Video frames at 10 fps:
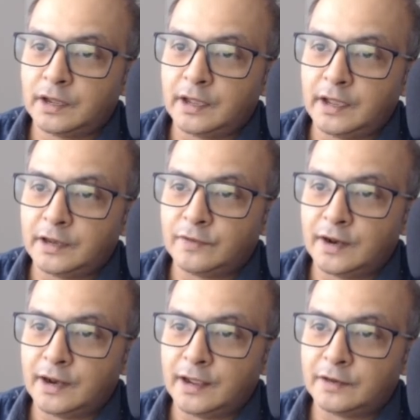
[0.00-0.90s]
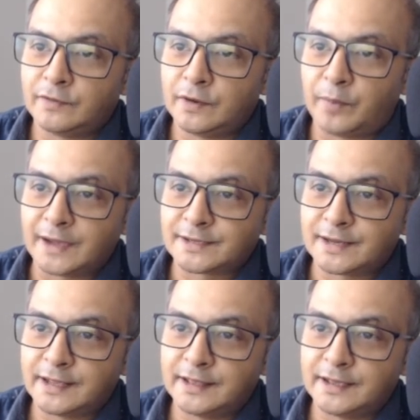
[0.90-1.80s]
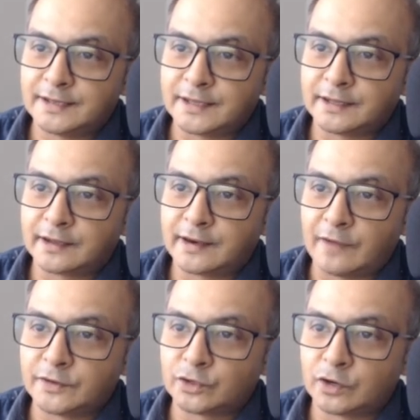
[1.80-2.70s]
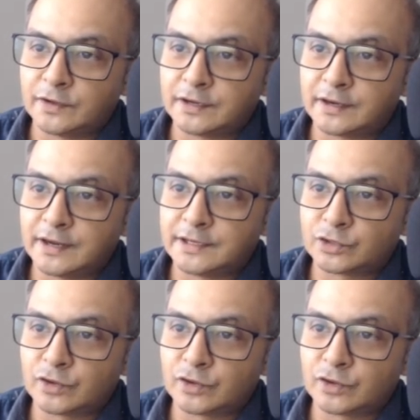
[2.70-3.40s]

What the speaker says: it will pass like this, and the graph is always increasing. So